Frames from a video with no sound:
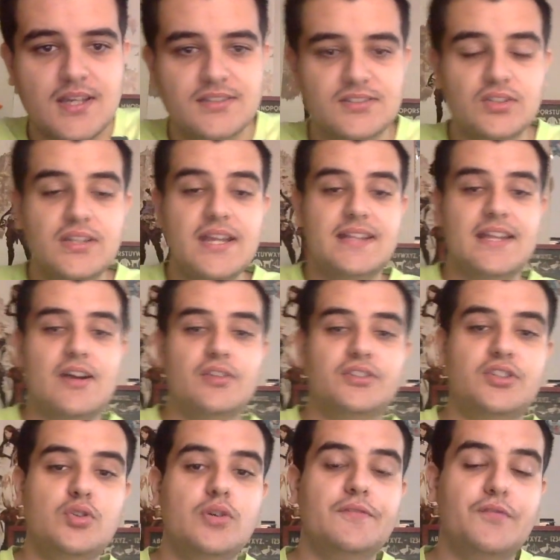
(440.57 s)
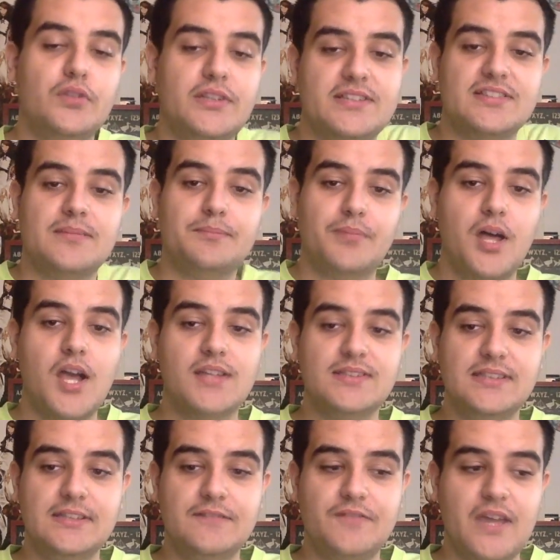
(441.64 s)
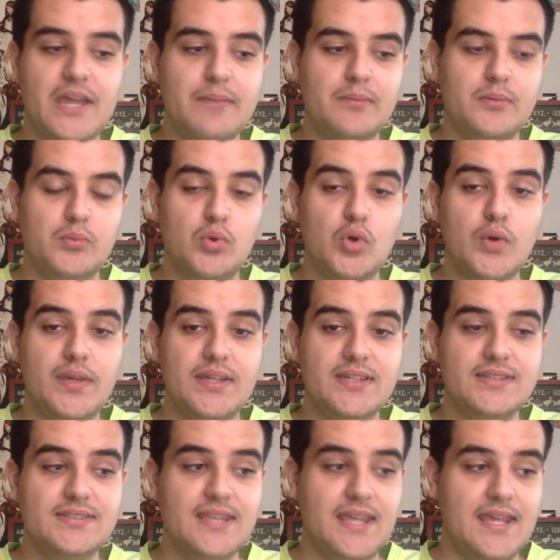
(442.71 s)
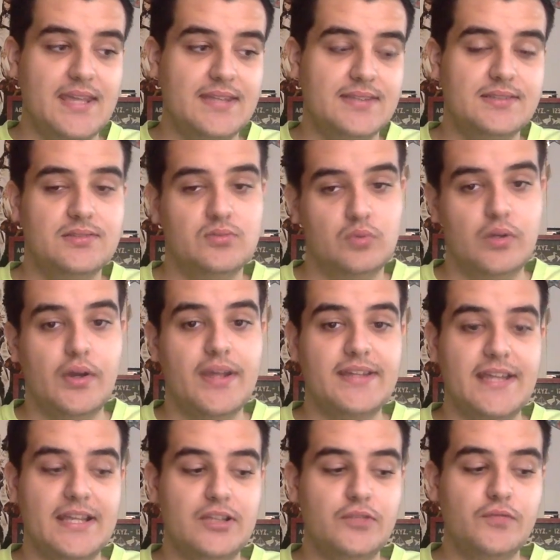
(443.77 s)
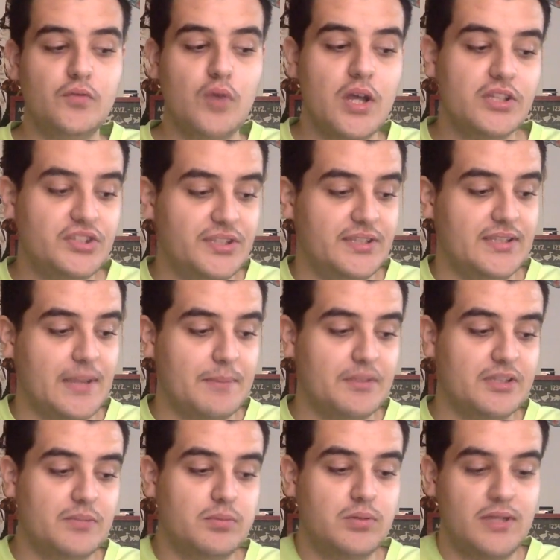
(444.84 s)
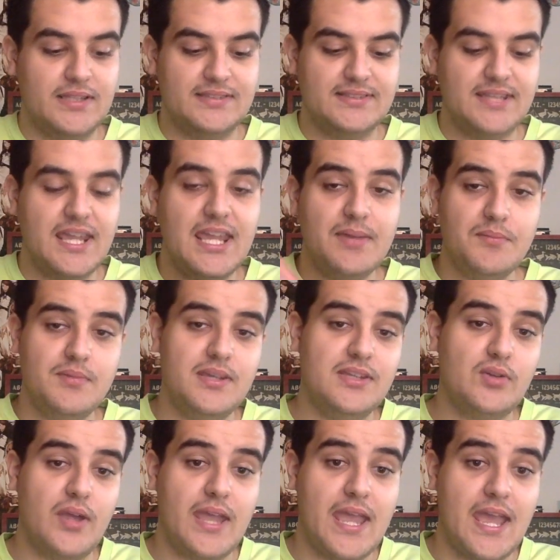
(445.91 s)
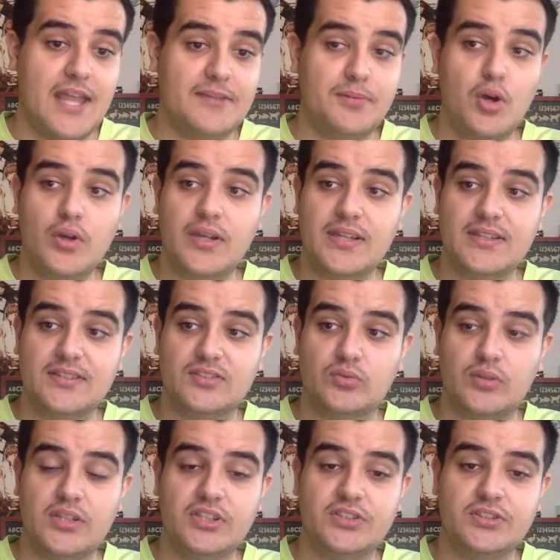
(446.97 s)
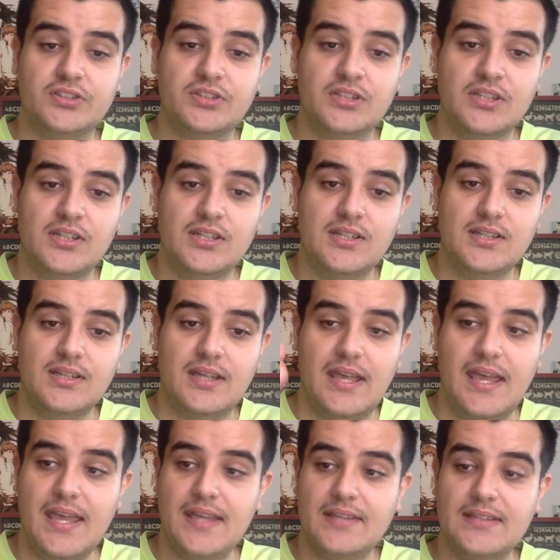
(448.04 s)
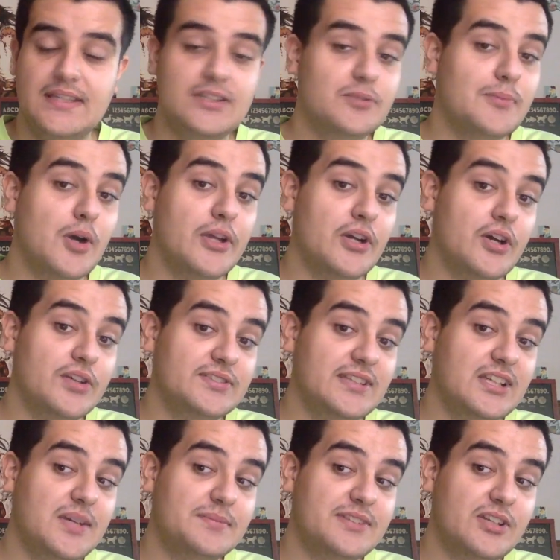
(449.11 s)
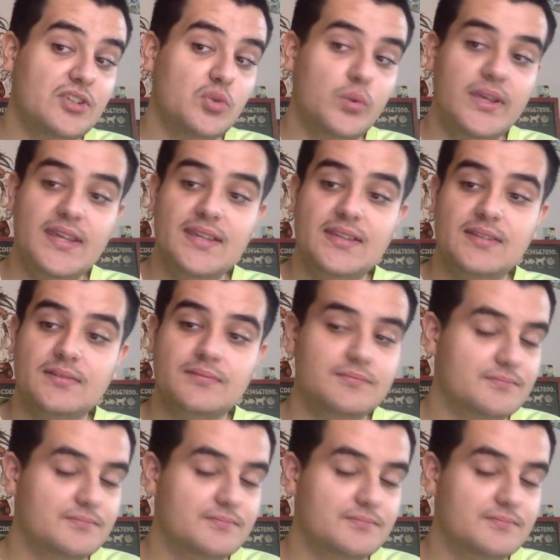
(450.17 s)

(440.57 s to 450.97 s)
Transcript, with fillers: So yeah, that'll do it for this unboxing of Fire Emblem Warriors, and well, I thank you for watching. I'm gonna play this game, even though I had Pocket in the Switch, and you know Mario Odyssey comes out in a week.